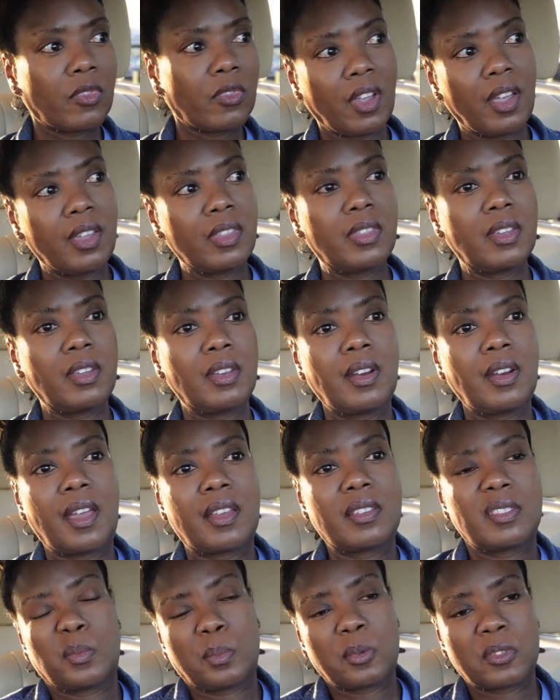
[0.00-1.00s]
And then
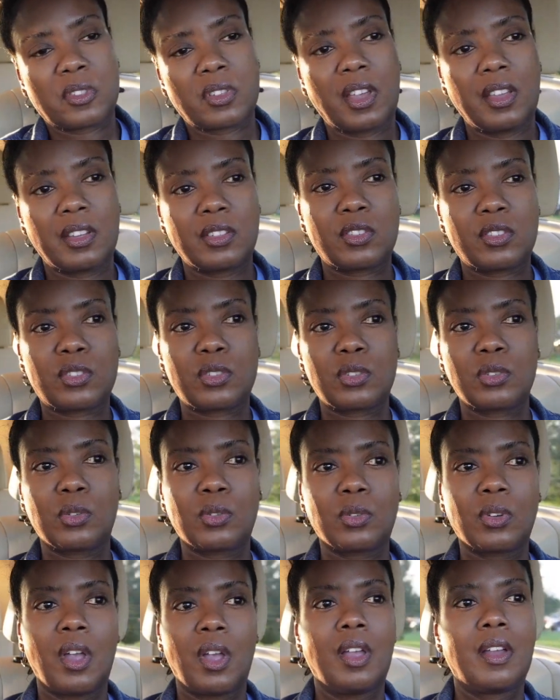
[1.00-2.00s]
as it pertains
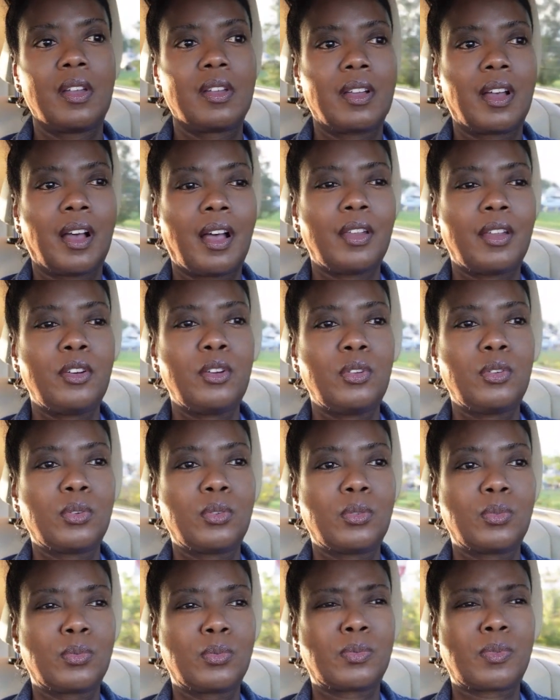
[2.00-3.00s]
to a
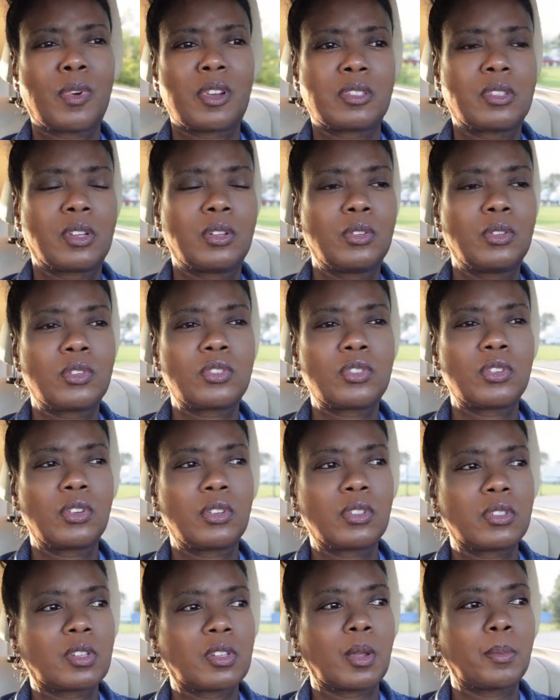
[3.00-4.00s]
new resolution
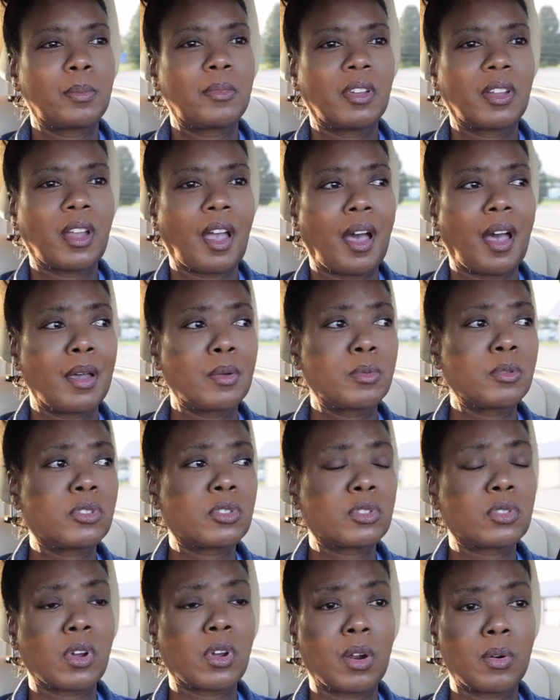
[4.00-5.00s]
or something, I would
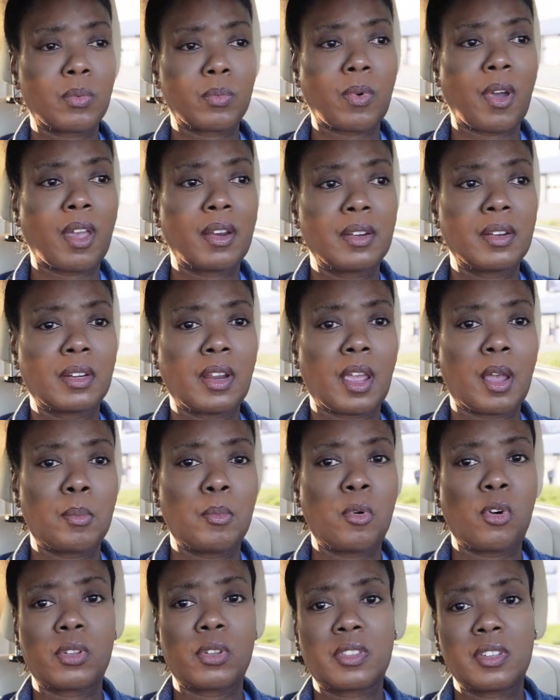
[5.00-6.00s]
start writing down
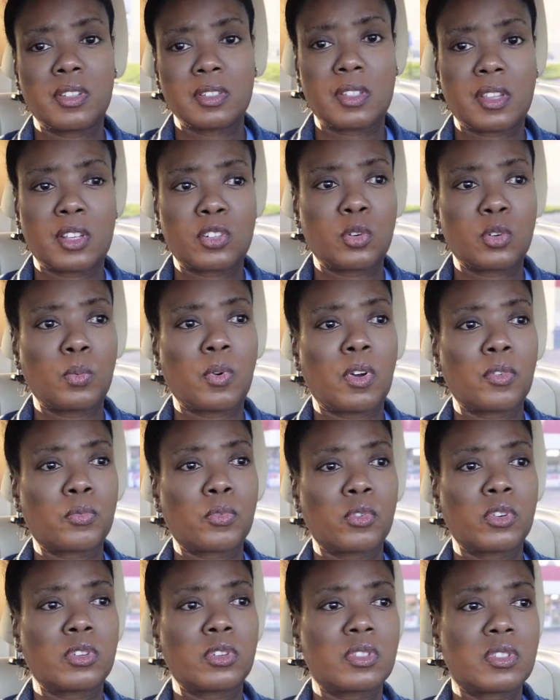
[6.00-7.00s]
more things that you want
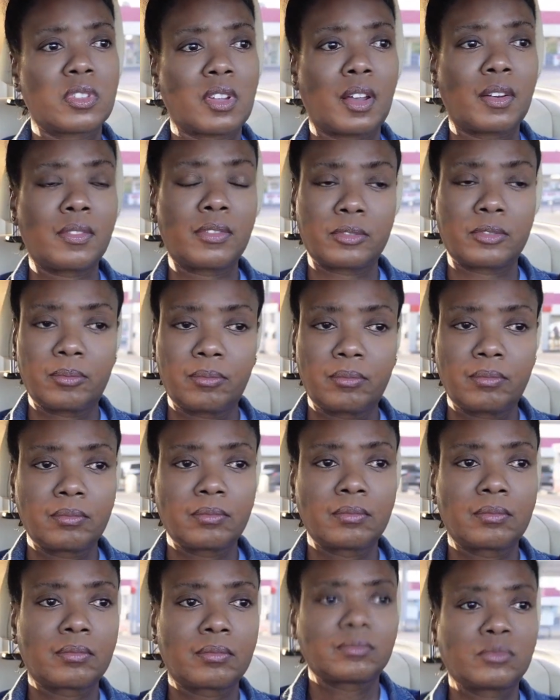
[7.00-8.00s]
for yourself,
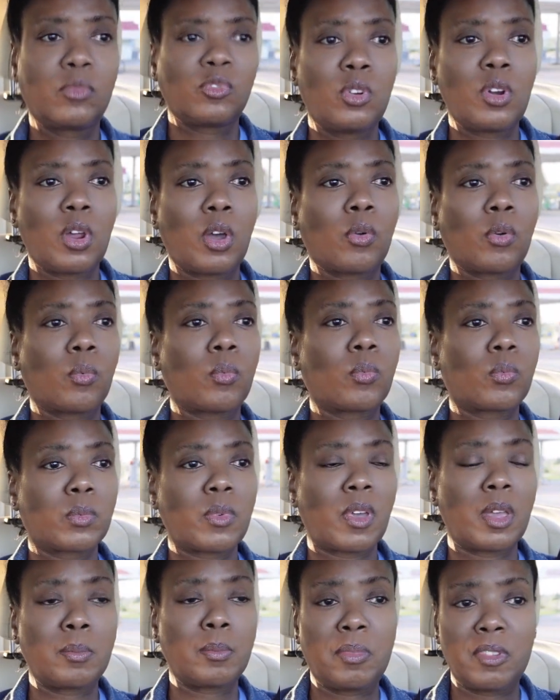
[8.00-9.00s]
you know,
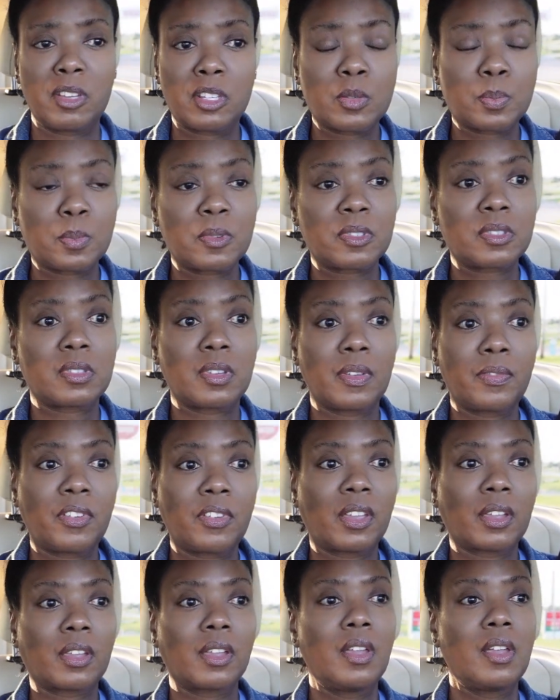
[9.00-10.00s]
and be
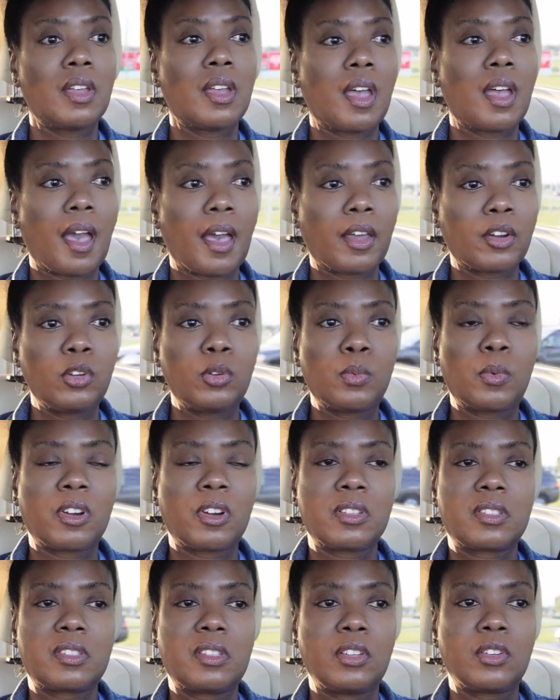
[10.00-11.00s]
specific. How do you want
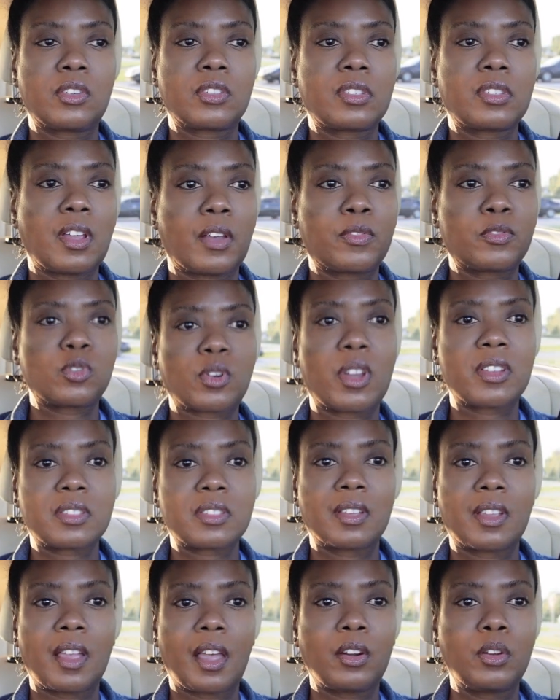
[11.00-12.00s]
to see yourself
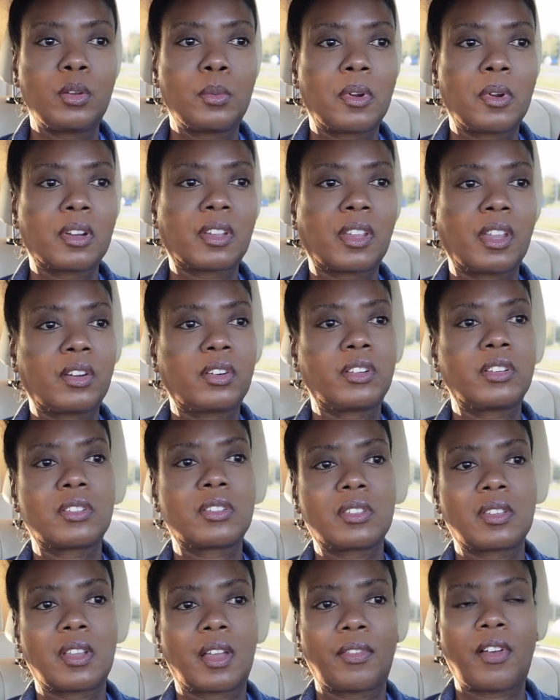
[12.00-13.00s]
dressing? How do you want to carry
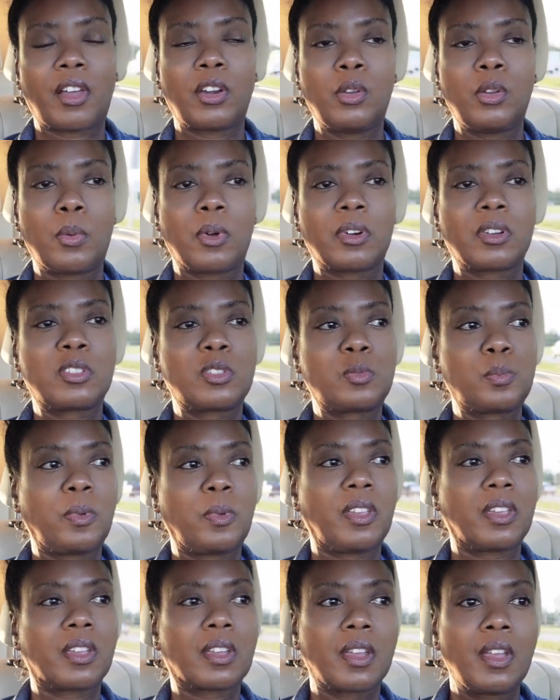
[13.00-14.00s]
yourself? How do you want to
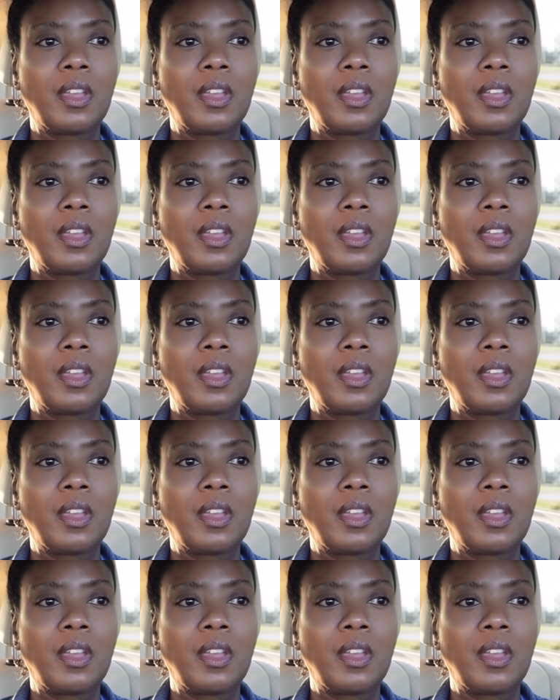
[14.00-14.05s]
speak?